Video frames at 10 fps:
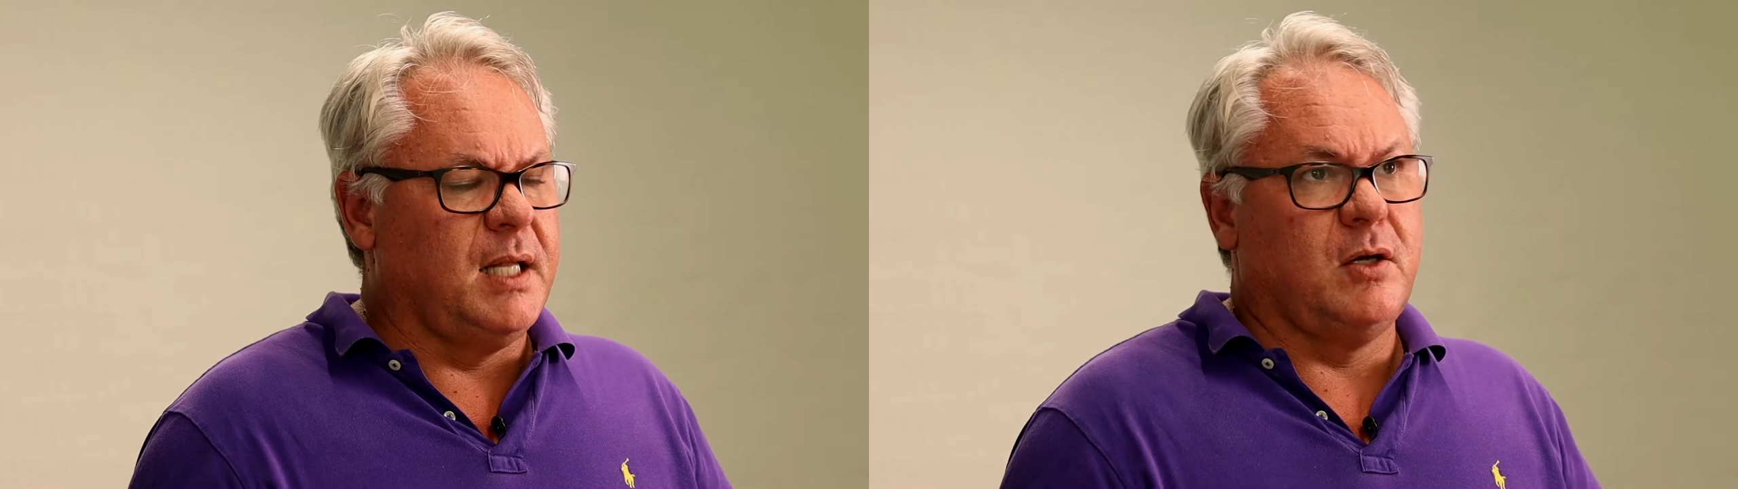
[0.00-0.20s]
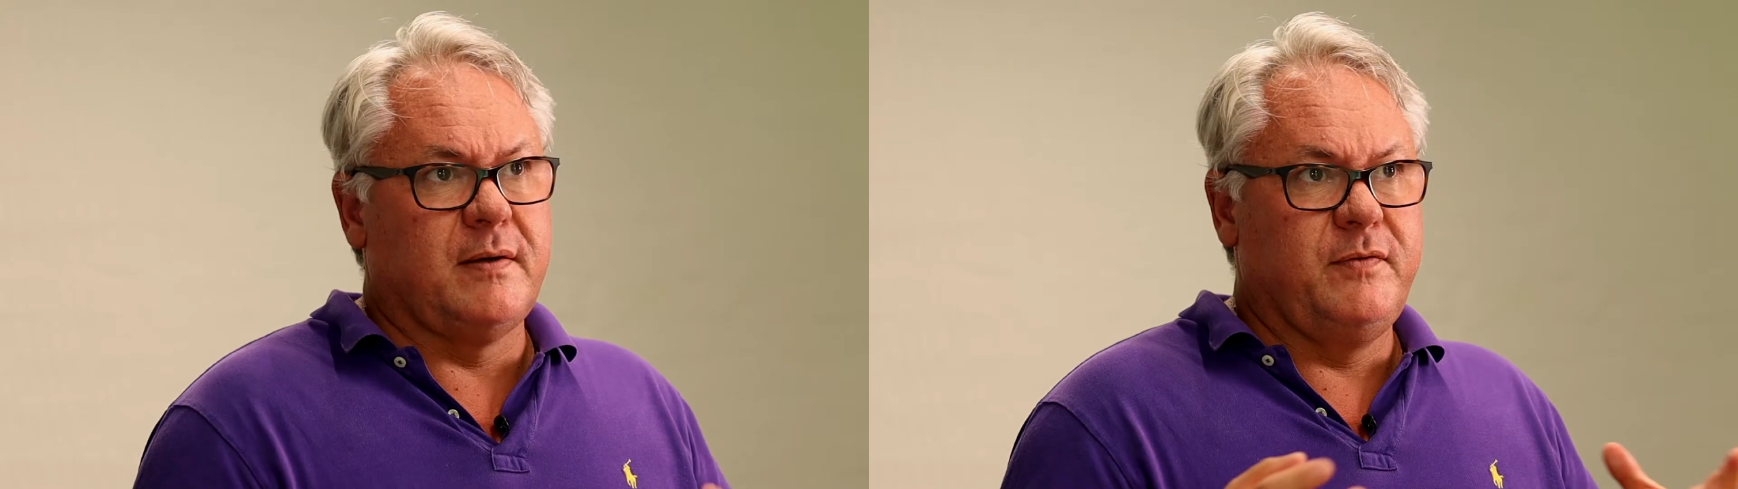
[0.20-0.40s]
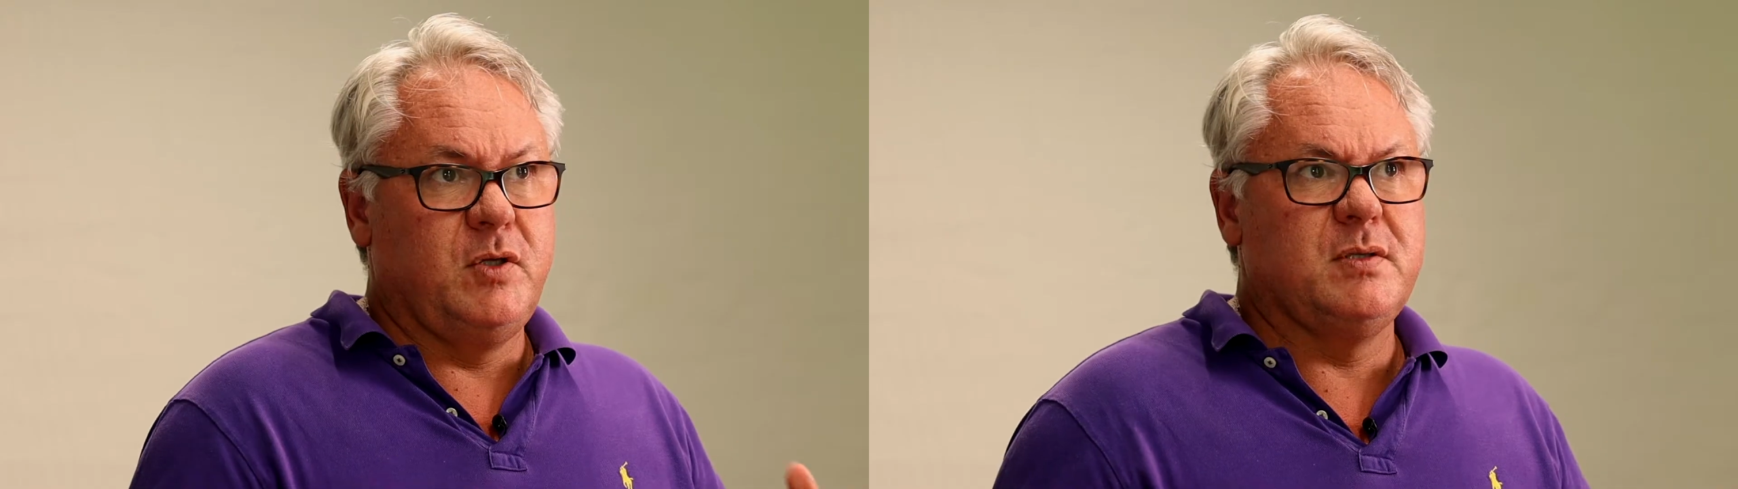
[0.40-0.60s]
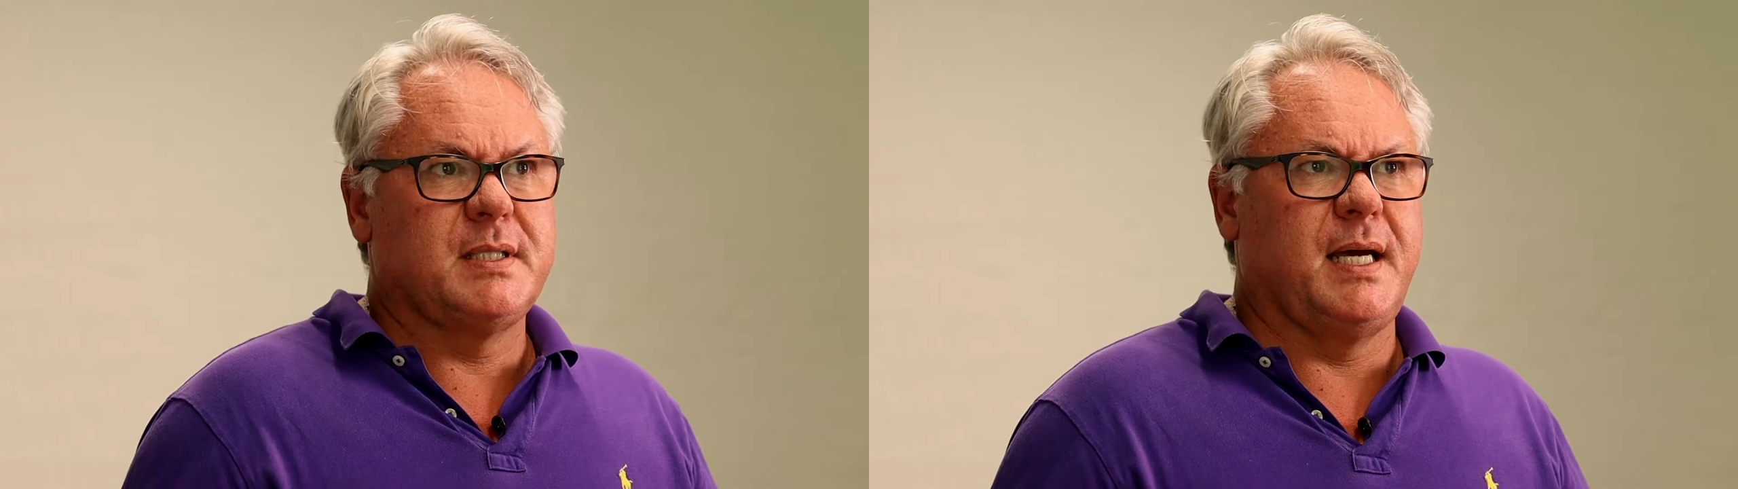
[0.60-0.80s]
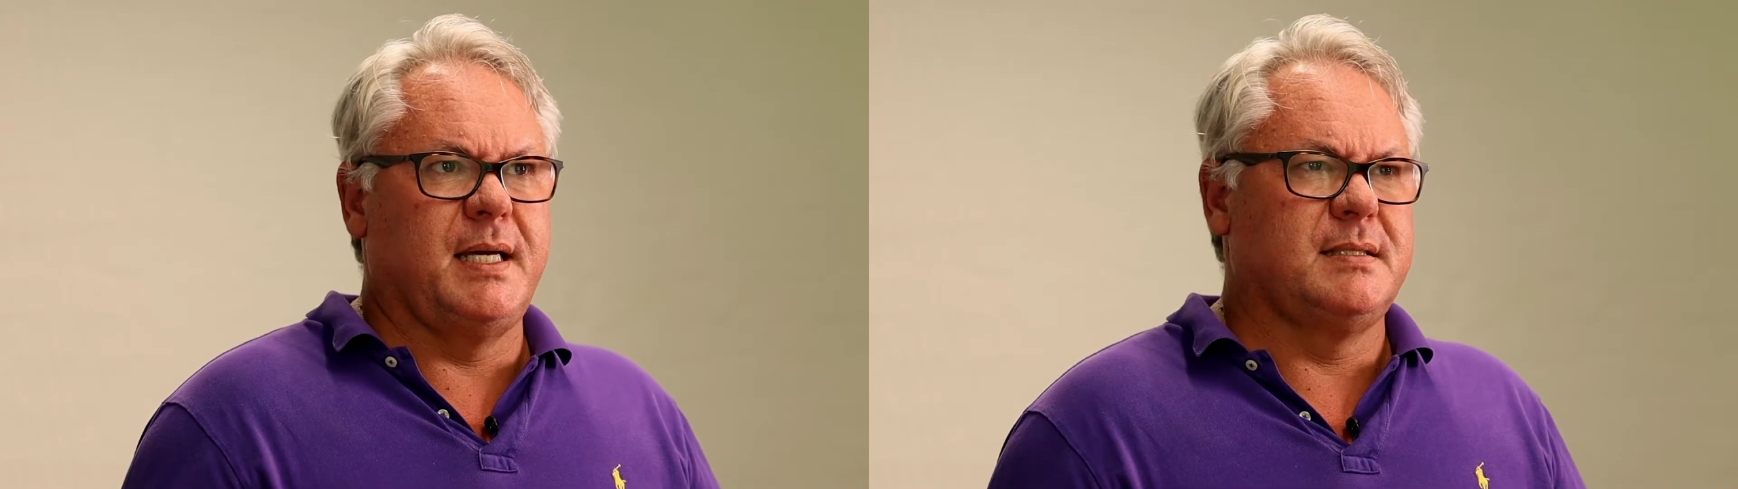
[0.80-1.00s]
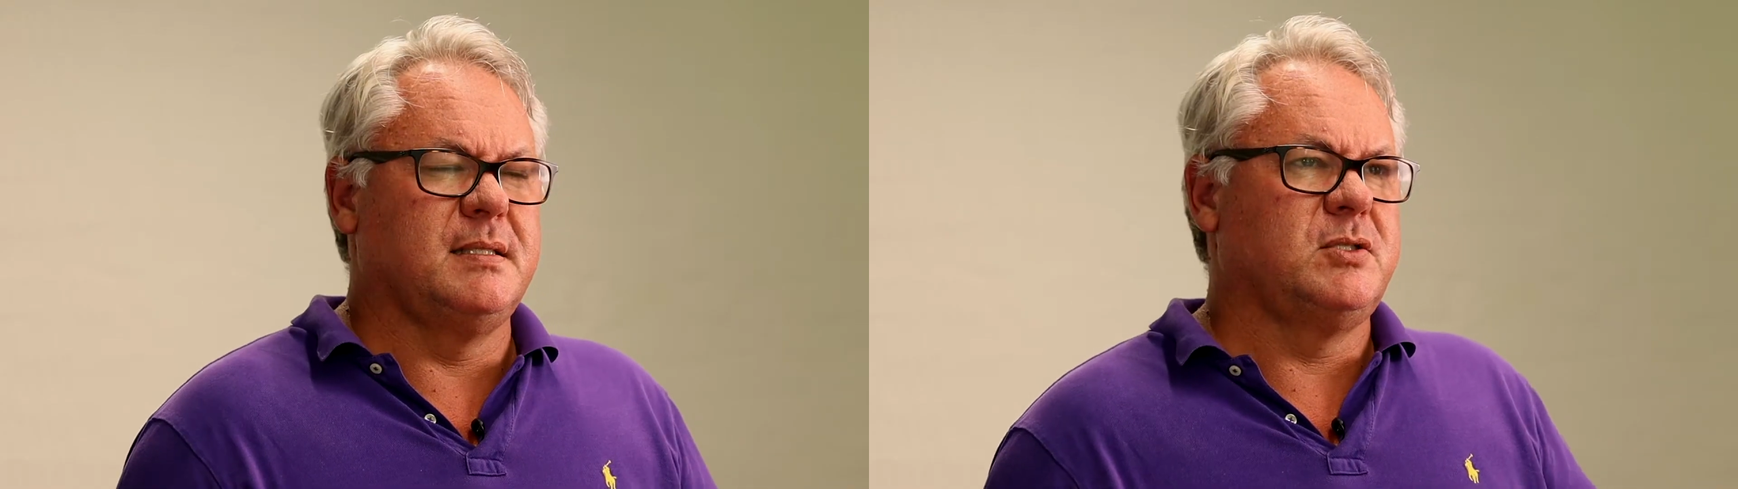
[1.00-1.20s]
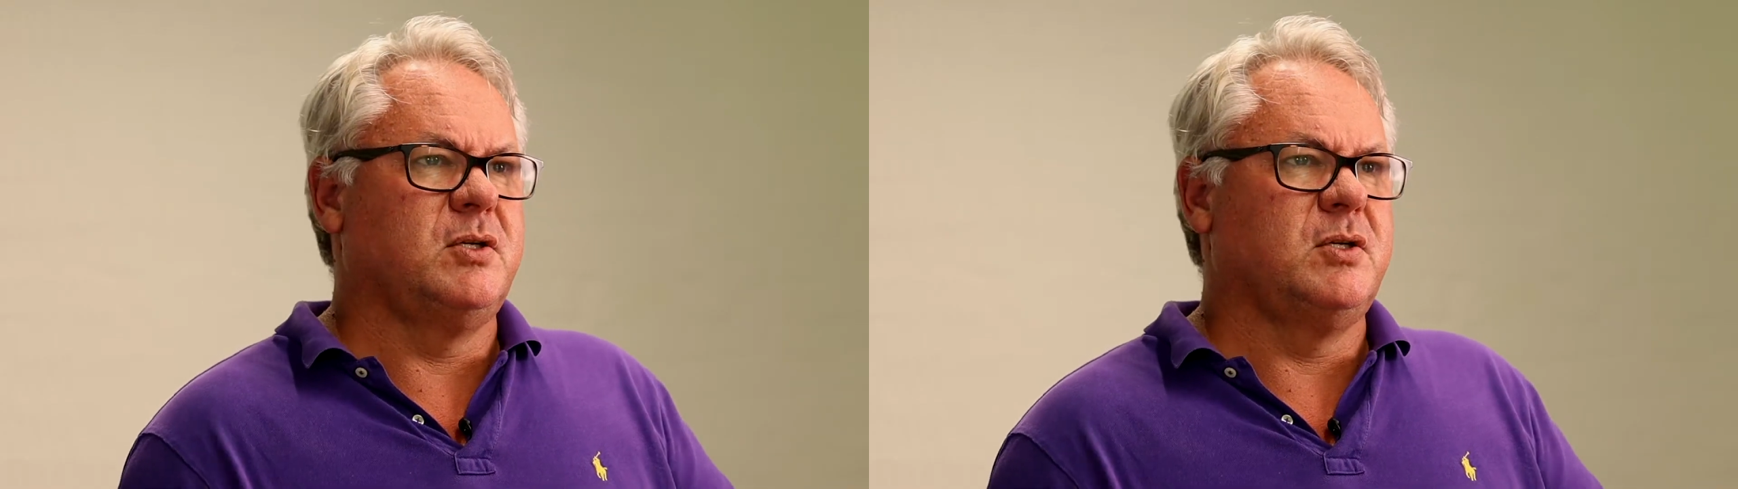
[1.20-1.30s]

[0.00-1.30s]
a lot of use cases,